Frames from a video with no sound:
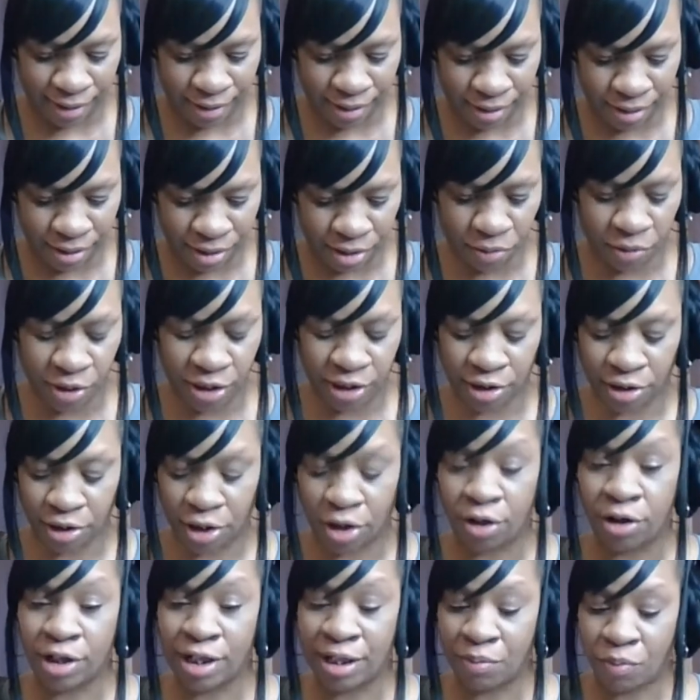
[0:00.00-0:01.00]
So it's
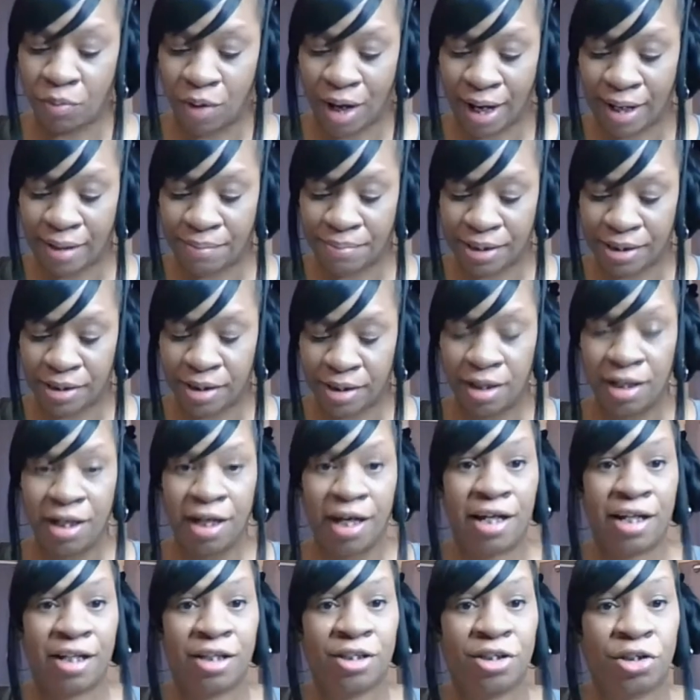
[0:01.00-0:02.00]
30 wipes
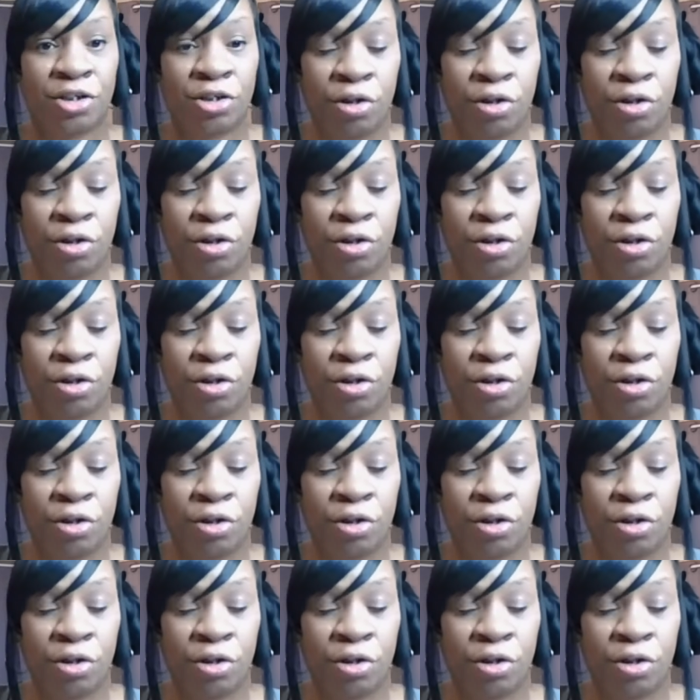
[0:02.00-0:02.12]
and it's